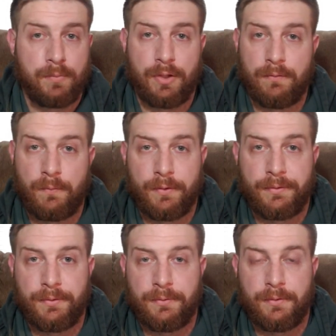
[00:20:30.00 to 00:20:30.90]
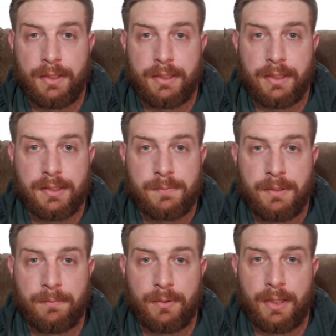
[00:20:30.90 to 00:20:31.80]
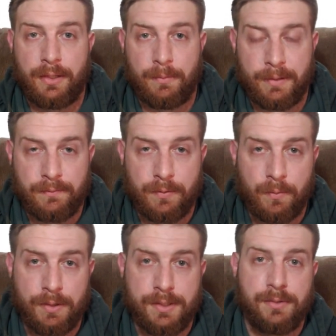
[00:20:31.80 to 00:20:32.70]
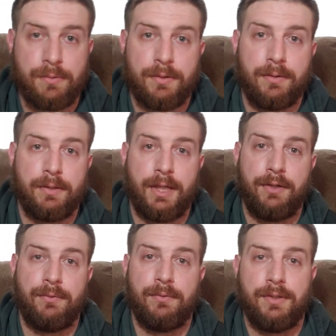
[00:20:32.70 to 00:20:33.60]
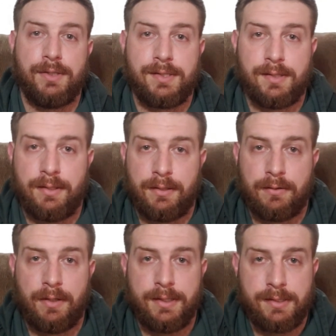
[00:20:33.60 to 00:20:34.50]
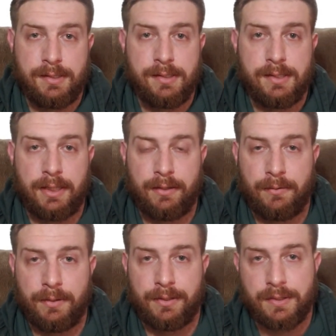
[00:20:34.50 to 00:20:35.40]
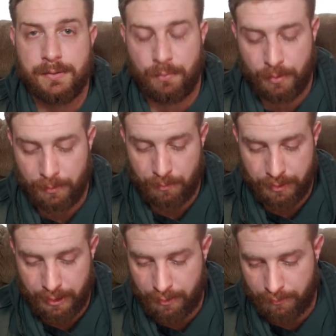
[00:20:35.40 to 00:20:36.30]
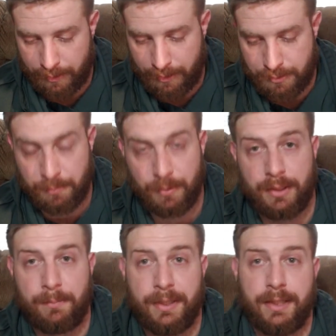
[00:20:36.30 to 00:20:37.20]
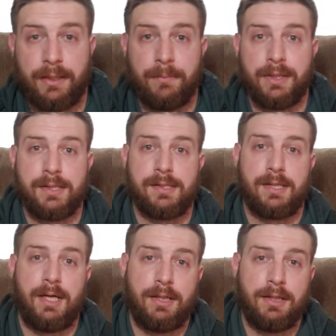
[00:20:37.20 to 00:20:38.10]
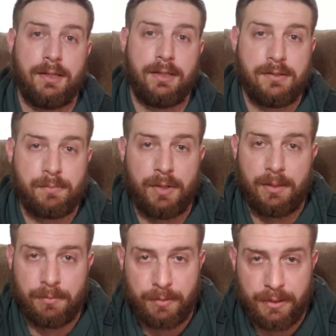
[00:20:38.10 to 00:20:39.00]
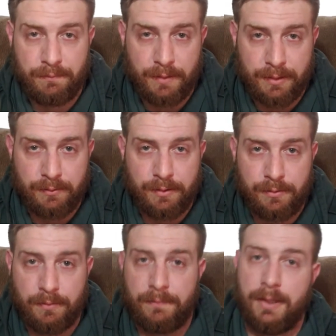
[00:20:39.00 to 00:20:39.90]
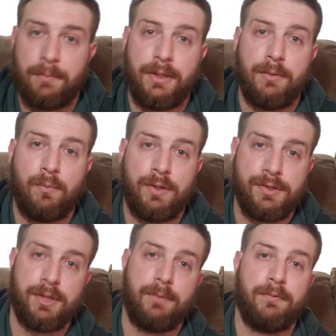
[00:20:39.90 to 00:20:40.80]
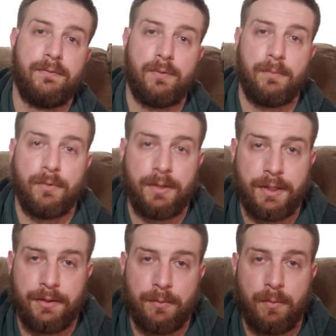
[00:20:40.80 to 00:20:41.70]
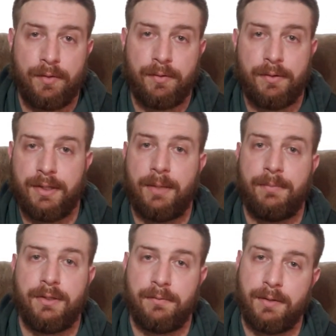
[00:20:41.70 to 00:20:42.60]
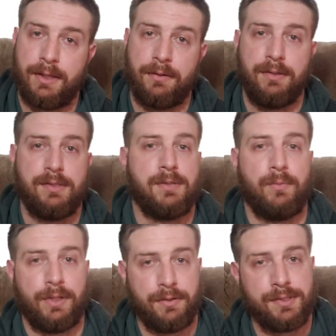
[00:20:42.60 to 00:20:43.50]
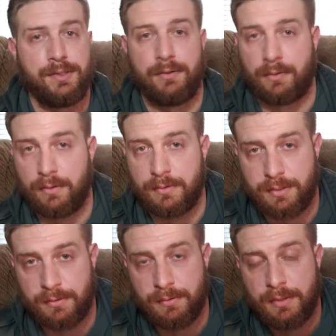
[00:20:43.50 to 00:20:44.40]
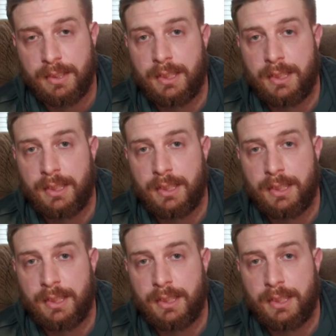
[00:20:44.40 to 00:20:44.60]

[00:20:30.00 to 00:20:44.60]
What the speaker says: Go forth and do great things, people. I hope everyone's doing okay through this crisis. I know at this point, with how spread the pandemic has gotten, it's probably affected your family in one shape or form or another, whether it not be directly someone else that you're close to.